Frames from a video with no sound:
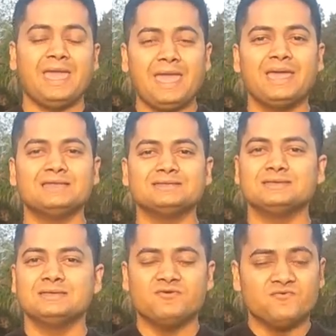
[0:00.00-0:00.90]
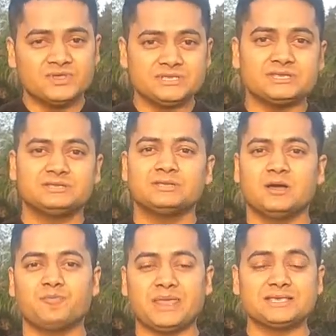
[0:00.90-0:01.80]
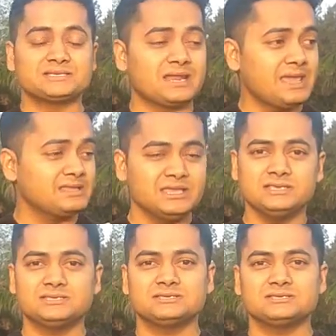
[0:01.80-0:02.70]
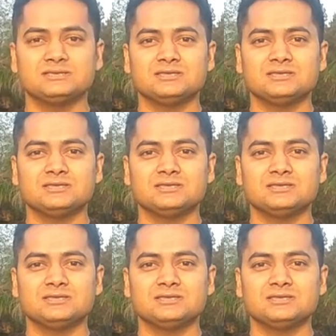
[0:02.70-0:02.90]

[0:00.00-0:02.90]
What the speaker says: and visit a place like this